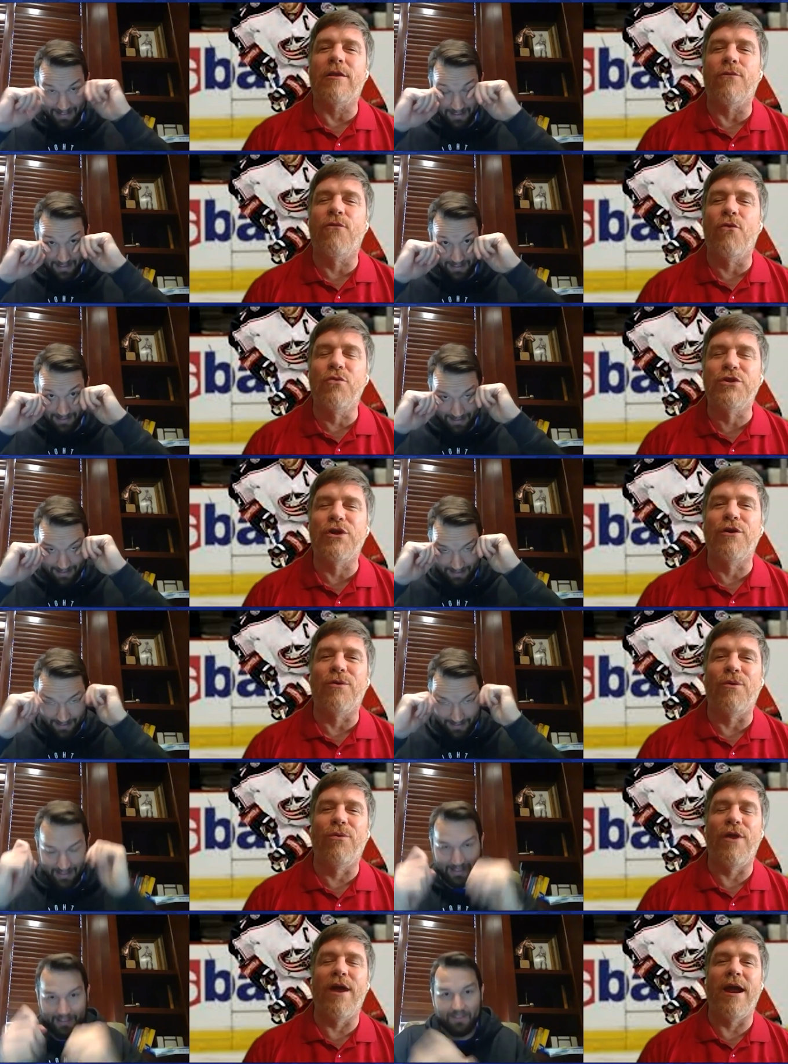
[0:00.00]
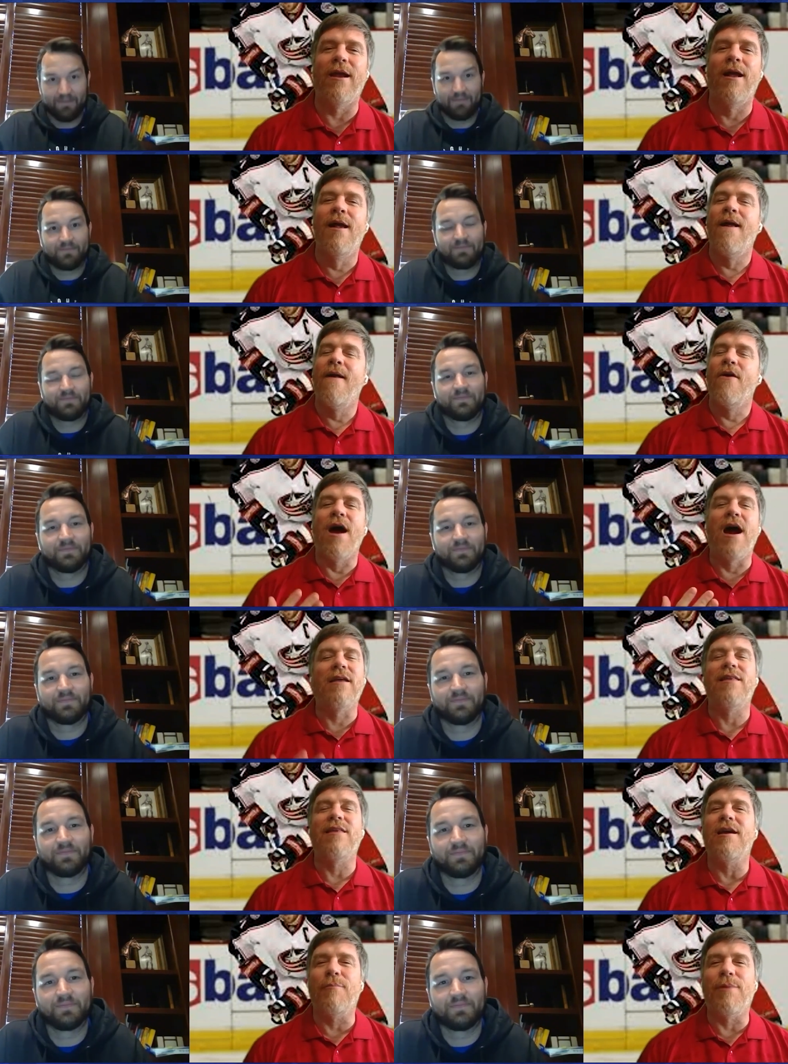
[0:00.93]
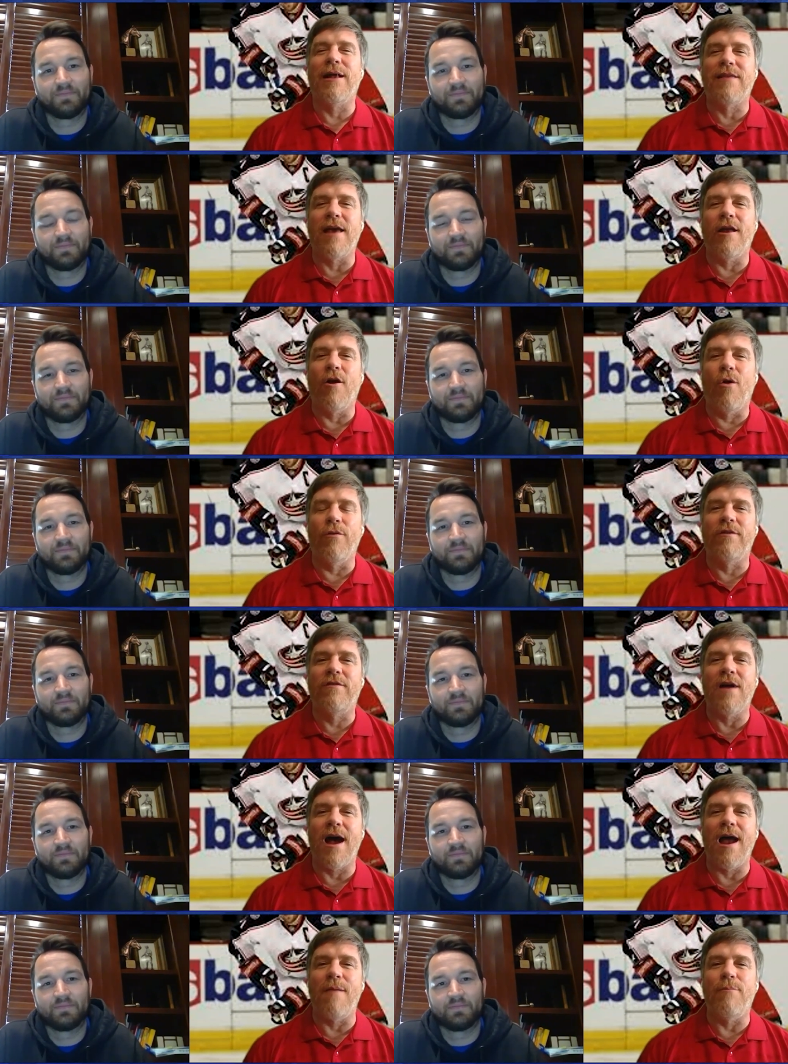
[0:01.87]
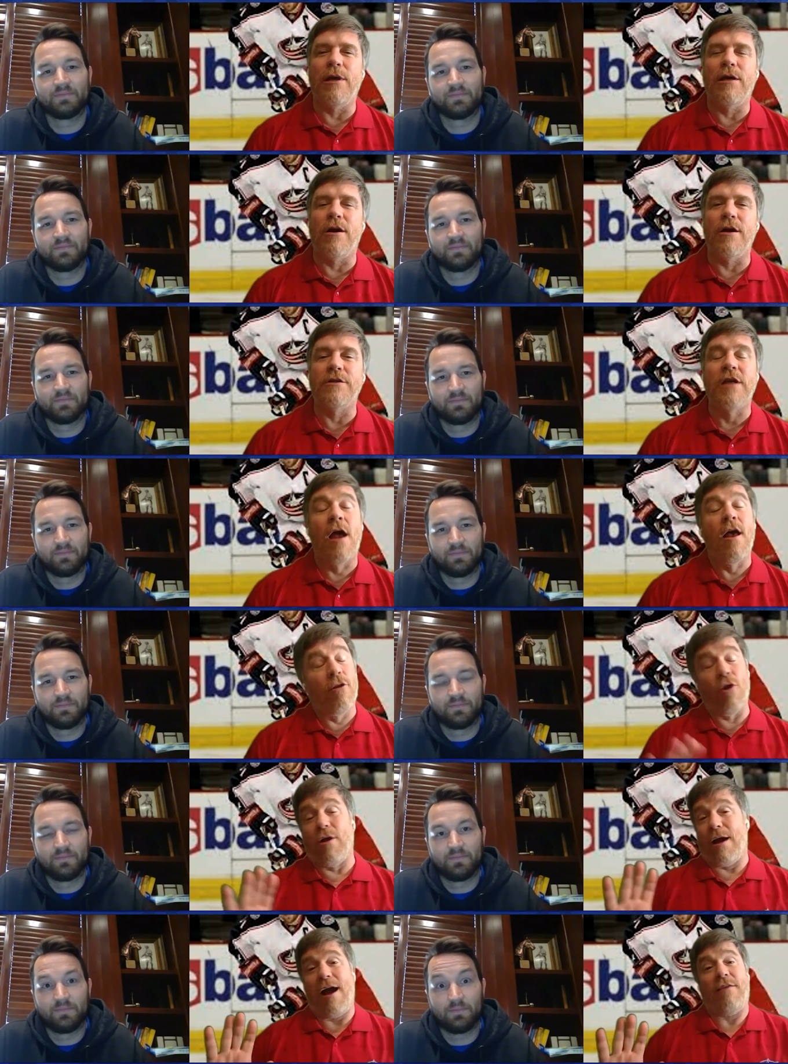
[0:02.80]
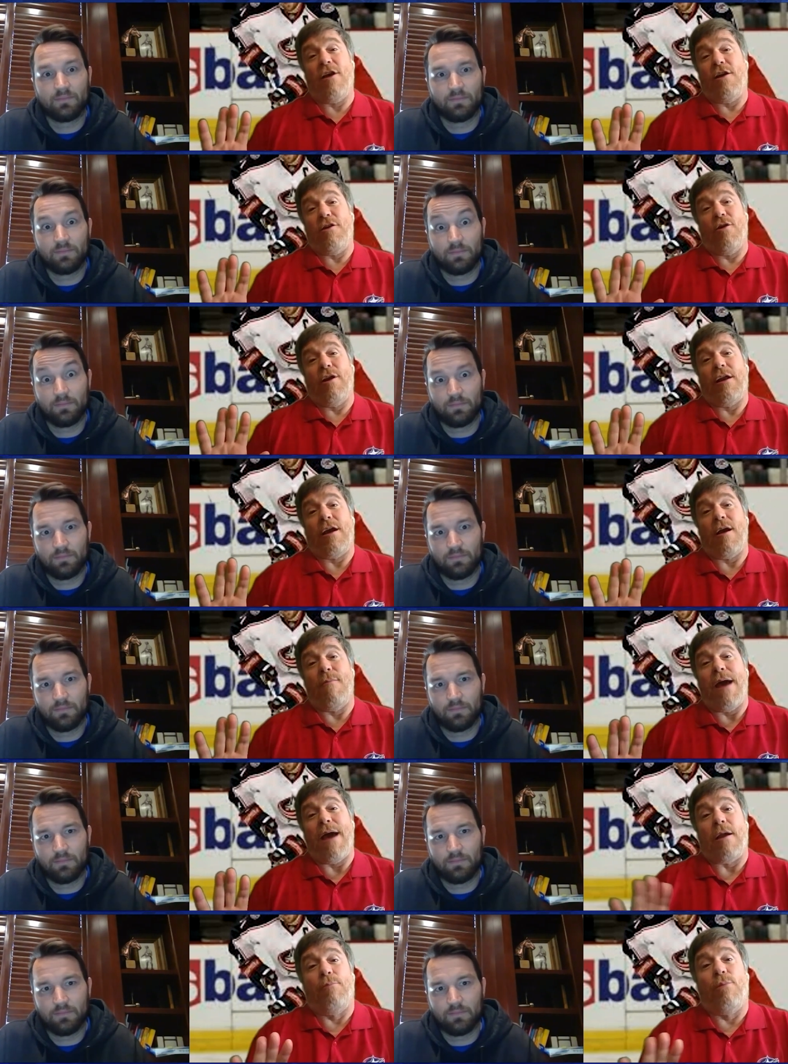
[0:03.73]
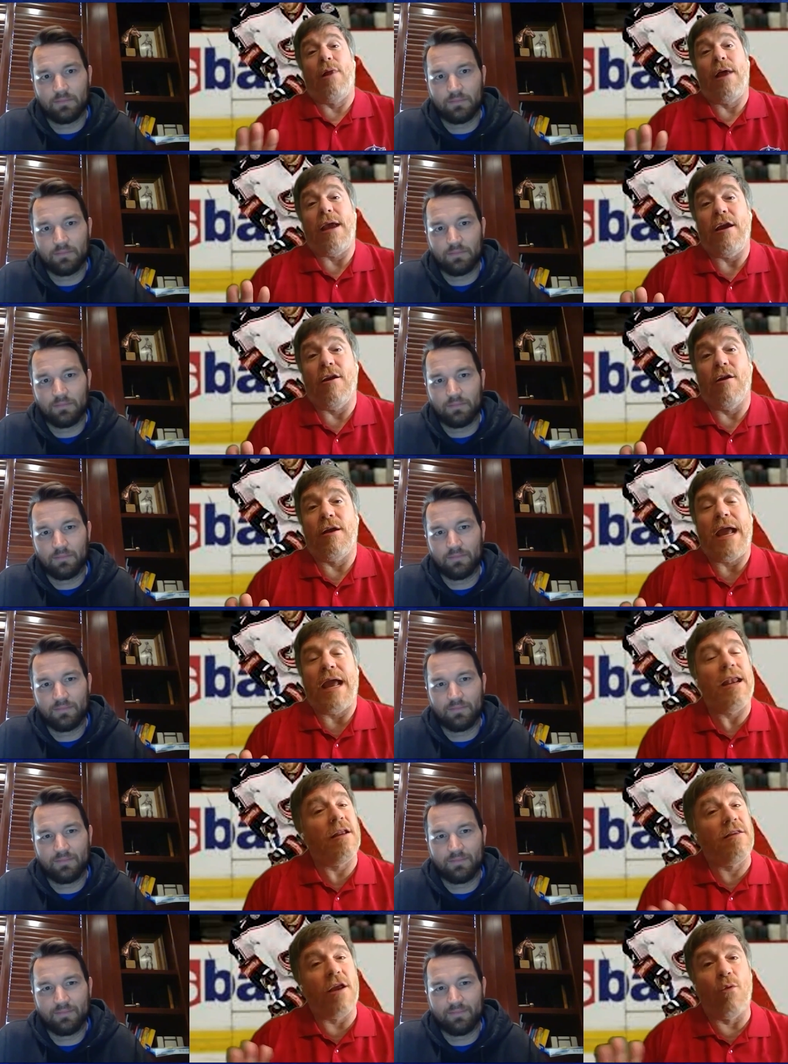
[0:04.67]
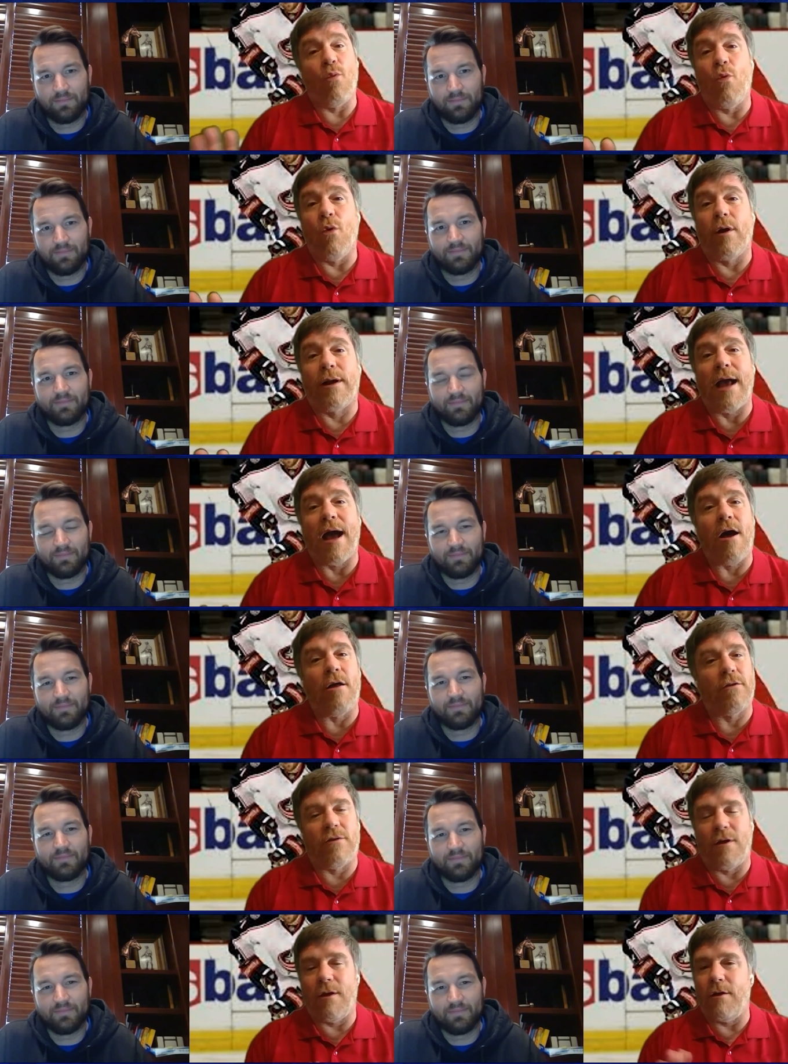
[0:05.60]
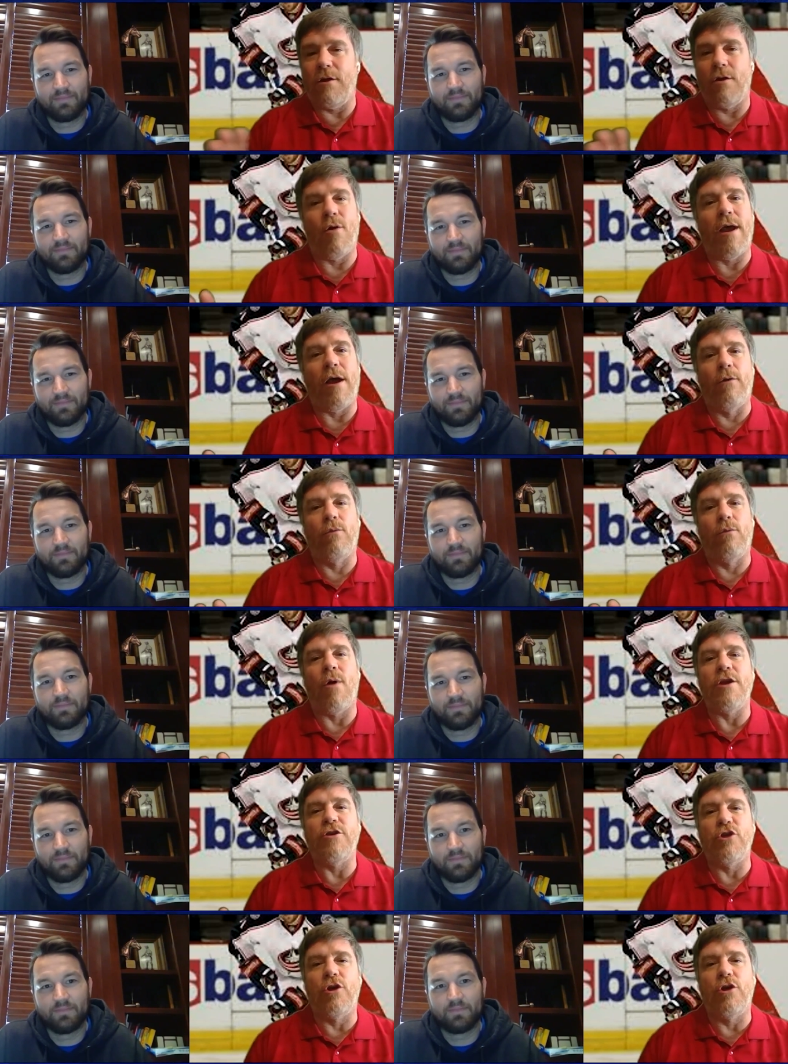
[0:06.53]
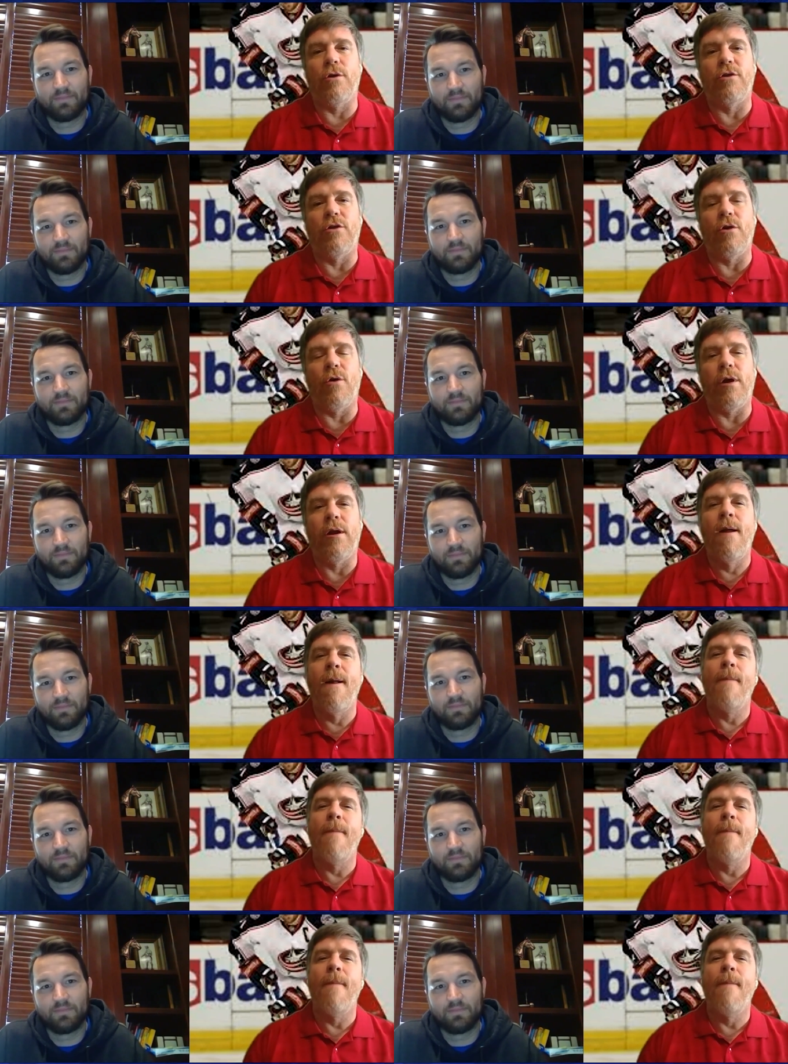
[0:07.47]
Speaker 1: the full circle thing, I think about that all the time because look, I thought you were going to come back and play here again. It didn't work out. Uh, you know, health wise, you couldn't do it.